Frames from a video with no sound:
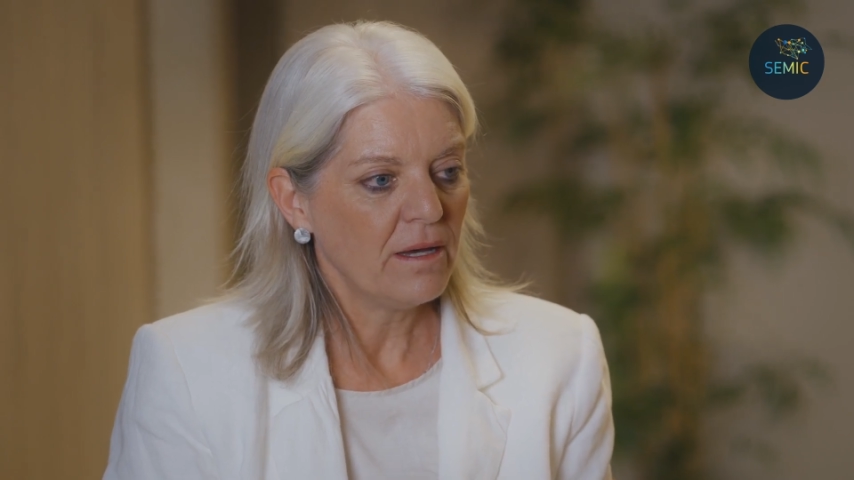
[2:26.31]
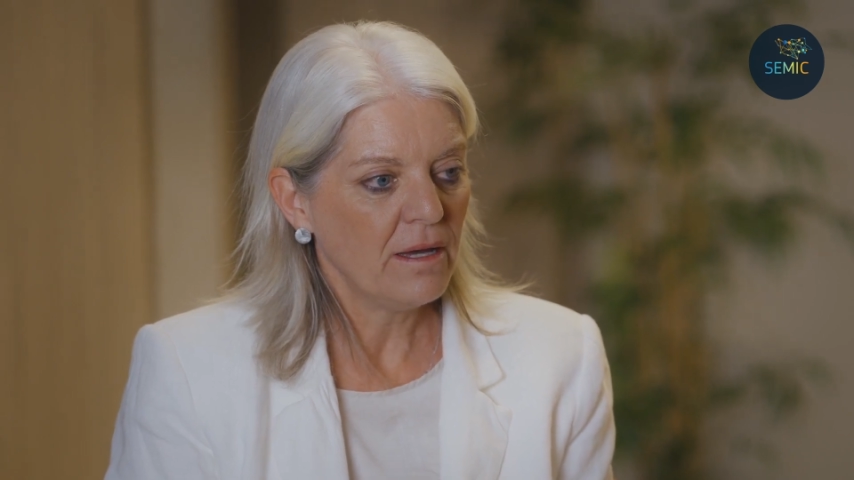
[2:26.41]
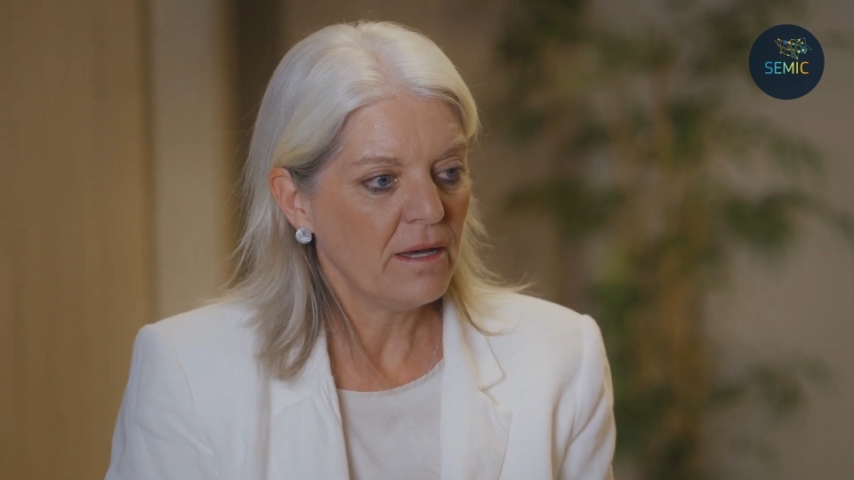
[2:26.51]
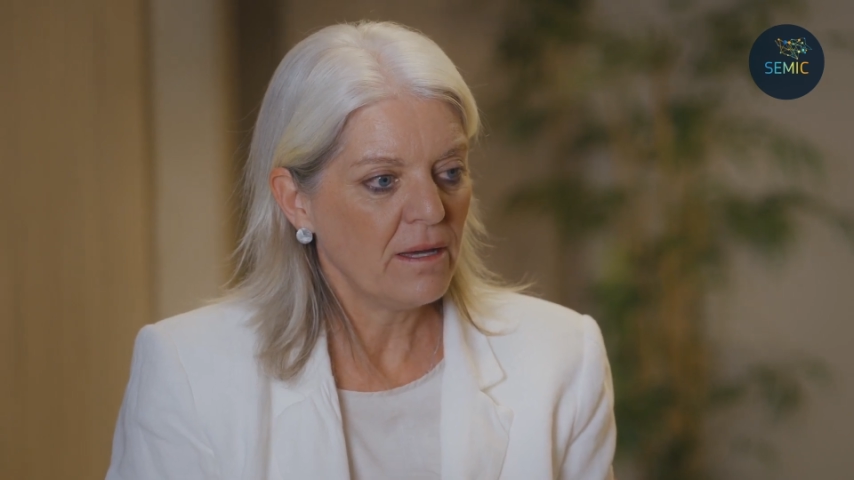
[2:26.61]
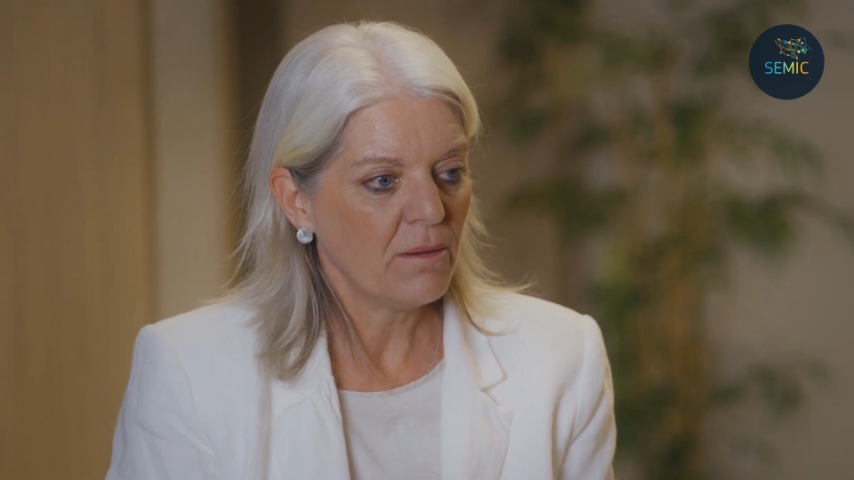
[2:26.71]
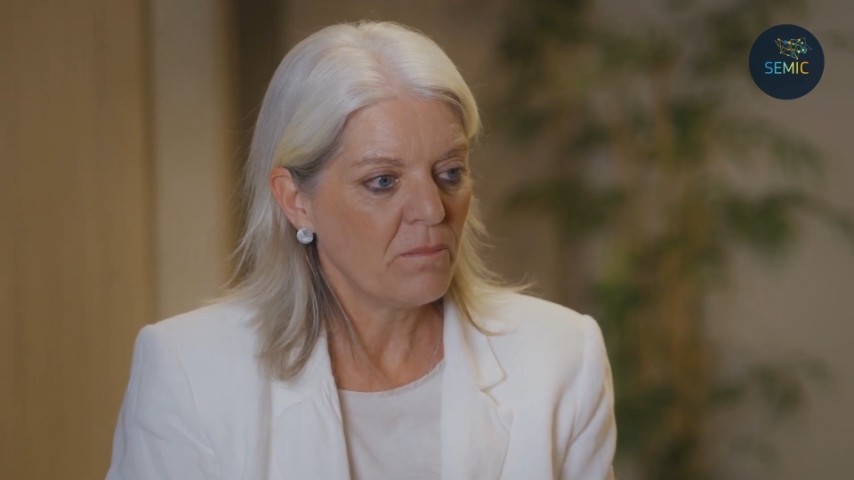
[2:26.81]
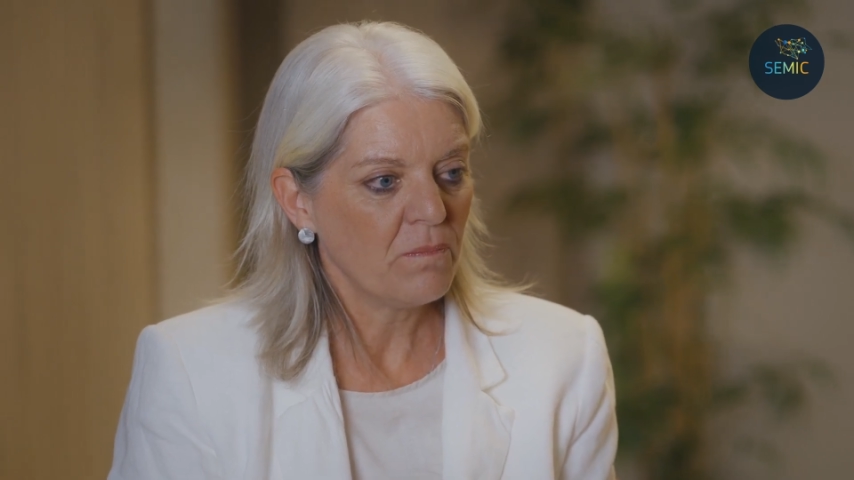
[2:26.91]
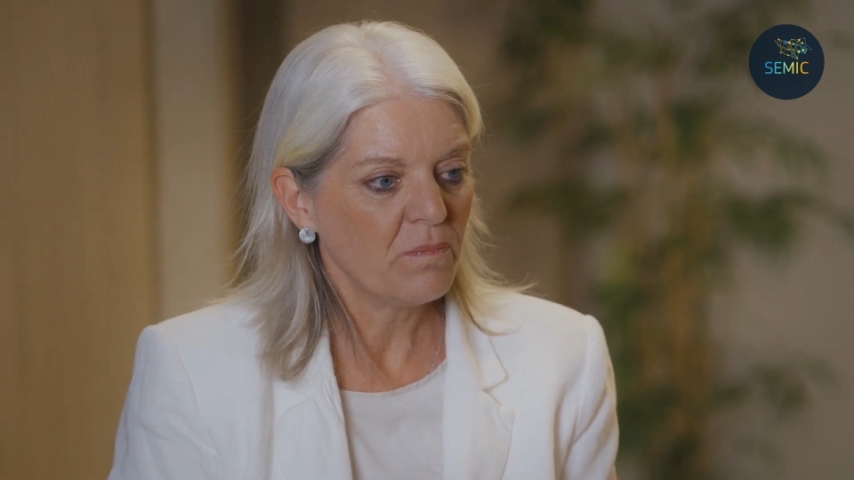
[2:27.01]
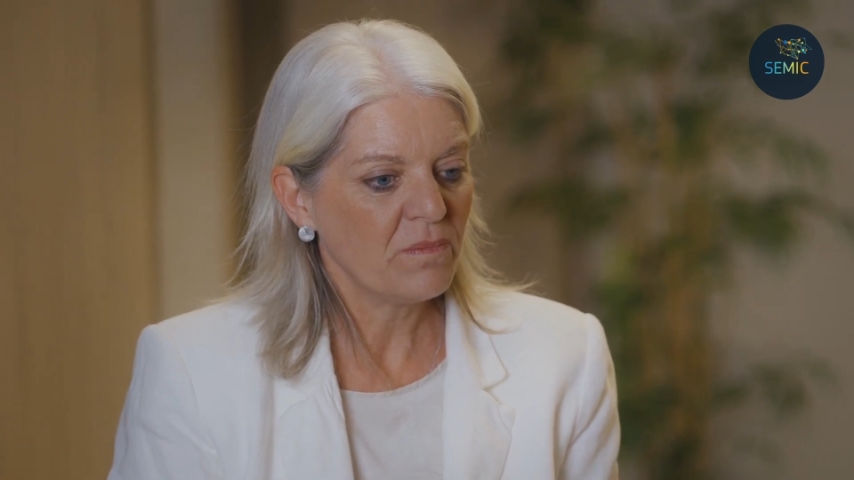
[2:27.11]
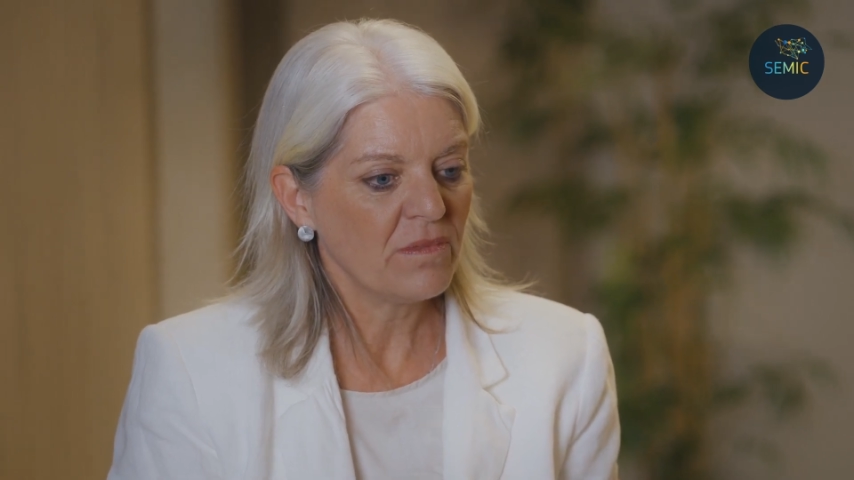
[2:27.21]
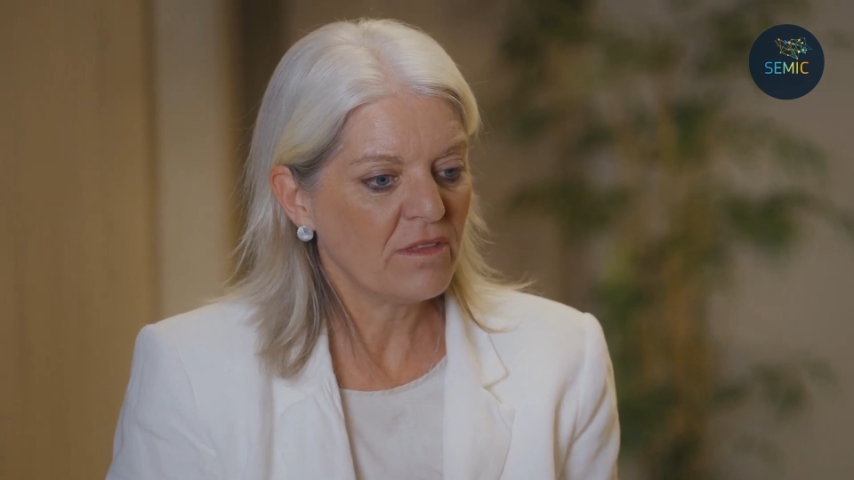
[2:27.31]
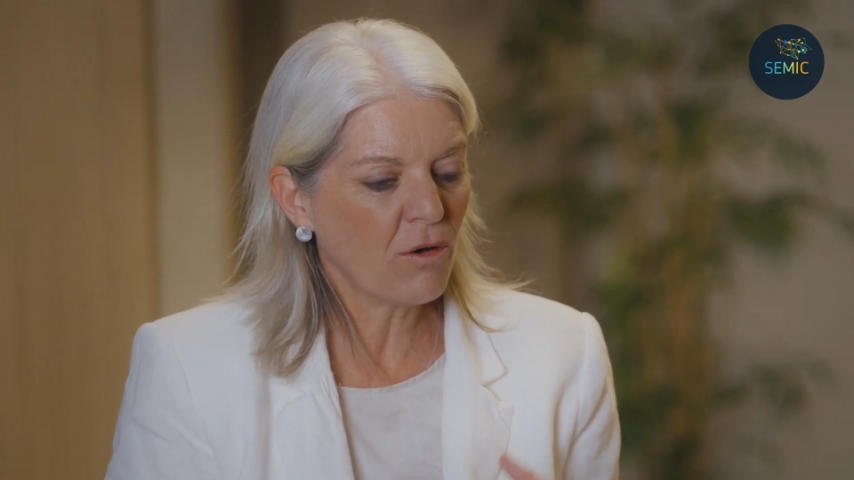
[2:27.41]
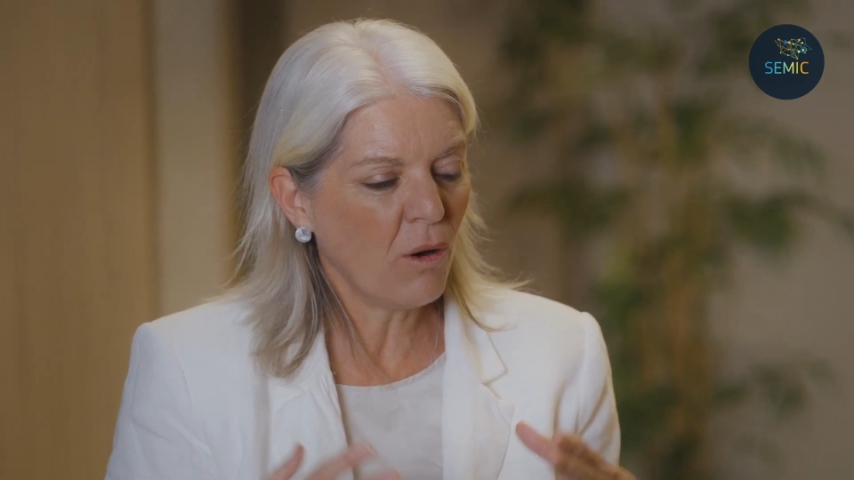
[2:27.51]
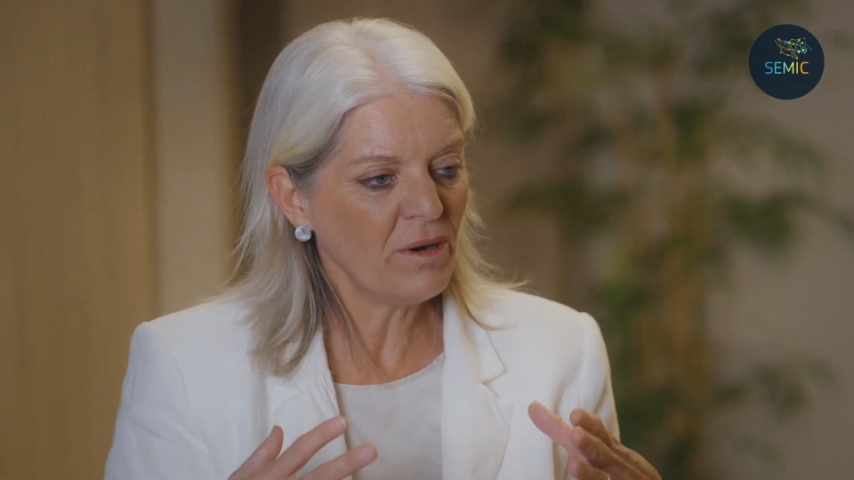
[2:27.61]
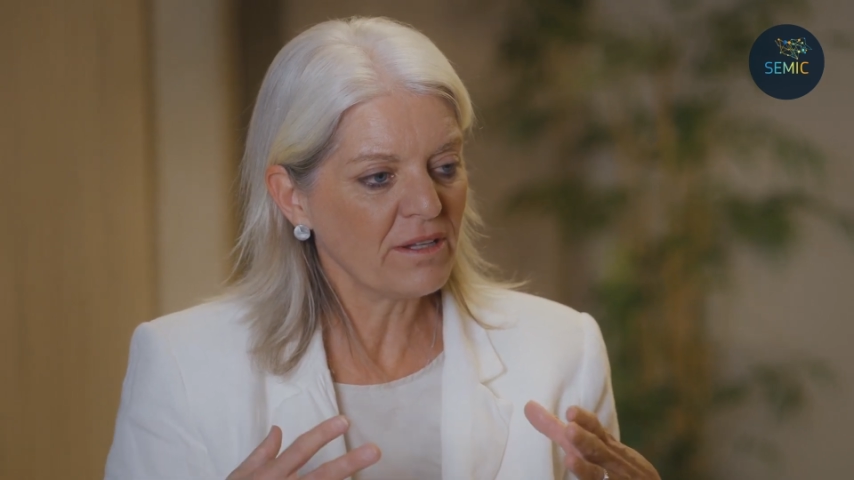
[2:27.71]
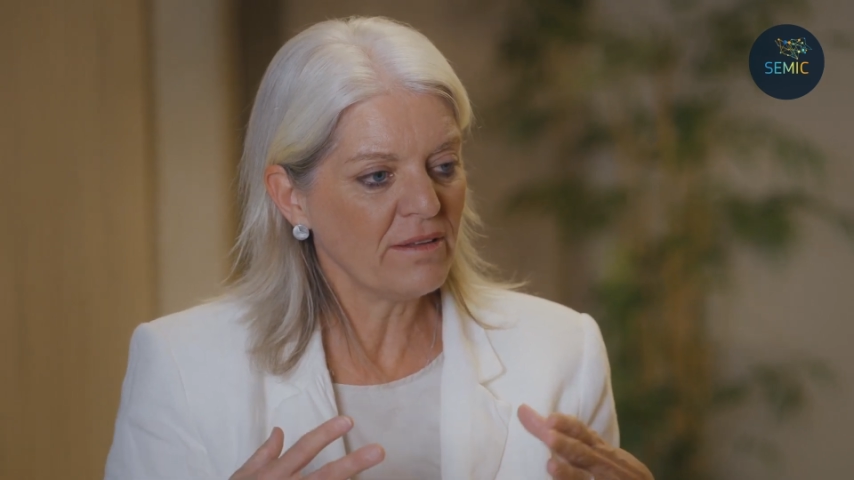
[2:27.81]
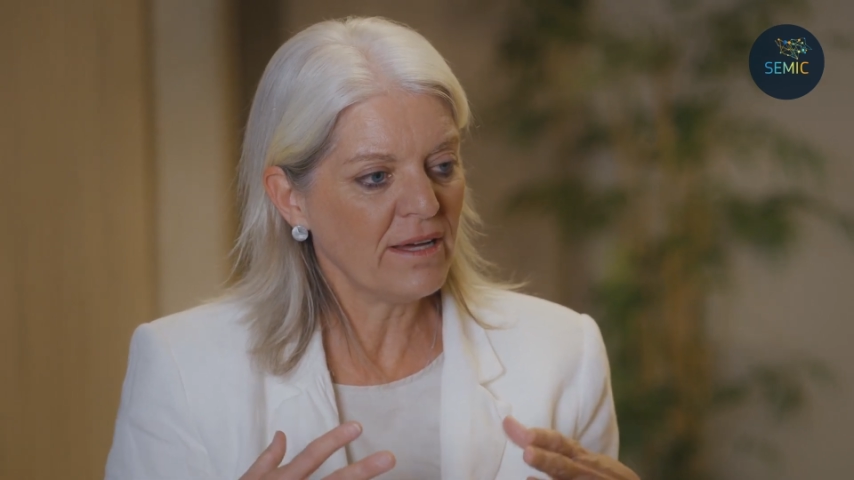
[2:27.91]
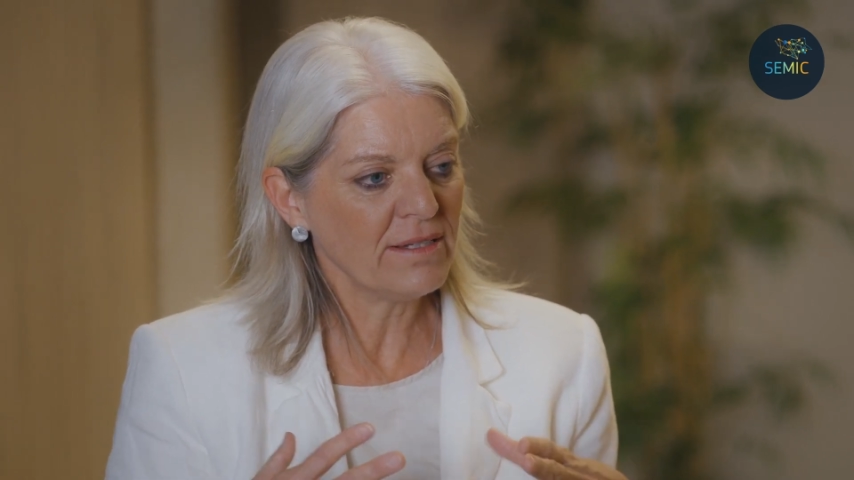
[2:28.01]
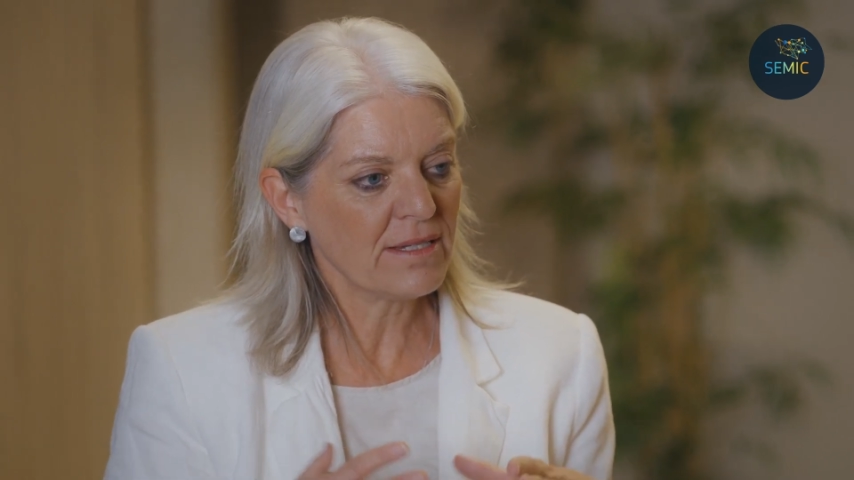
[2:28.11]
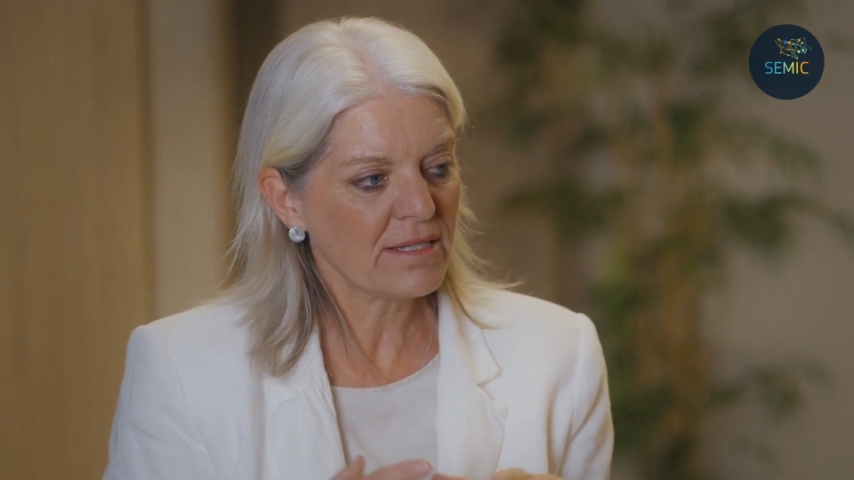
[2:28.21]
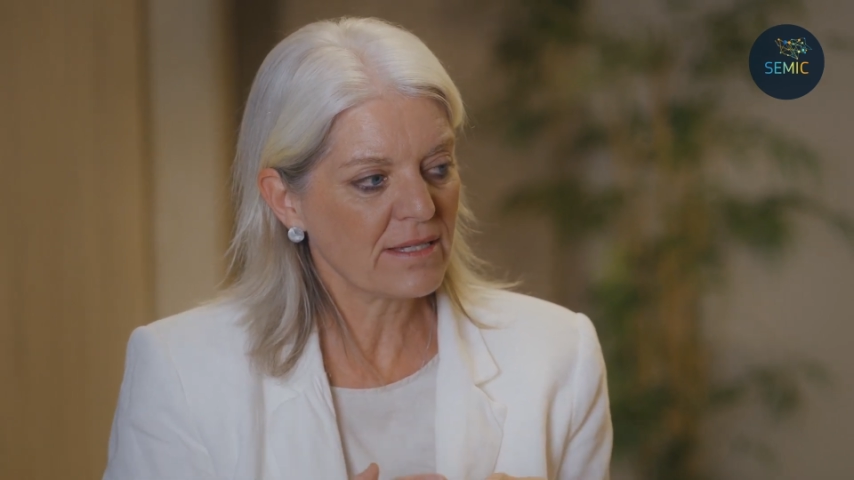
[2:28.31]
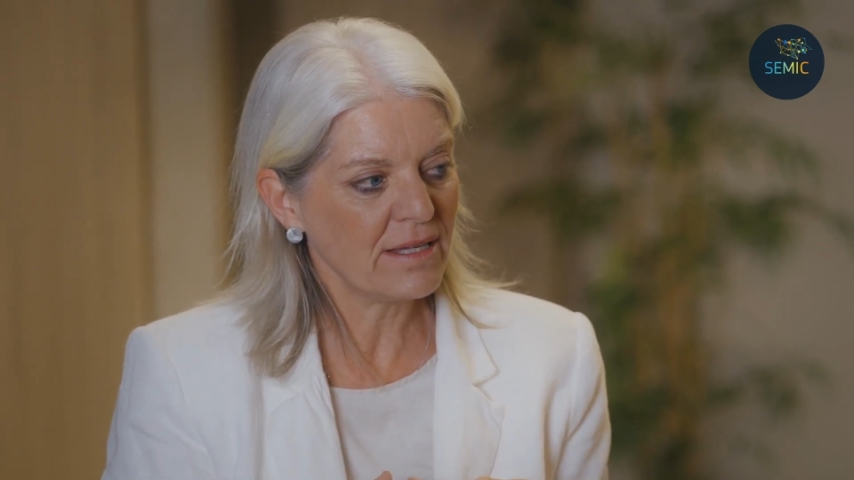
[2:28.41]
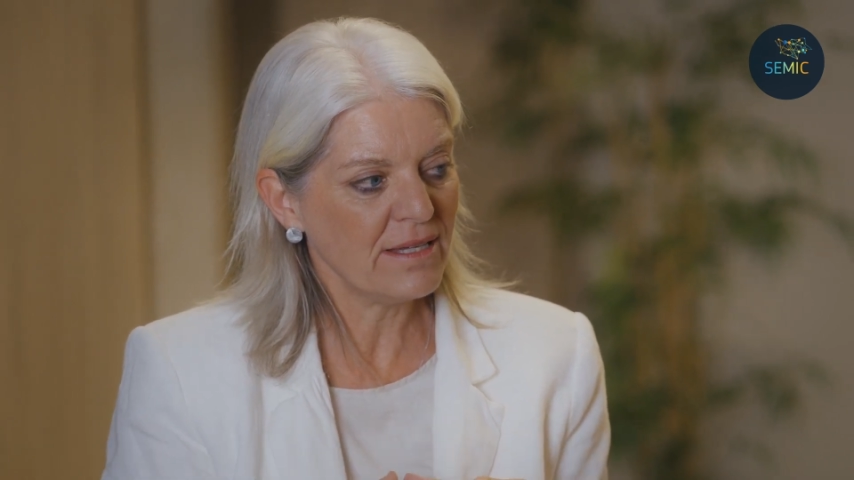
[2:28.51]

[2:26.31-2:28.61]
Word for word: um, the governance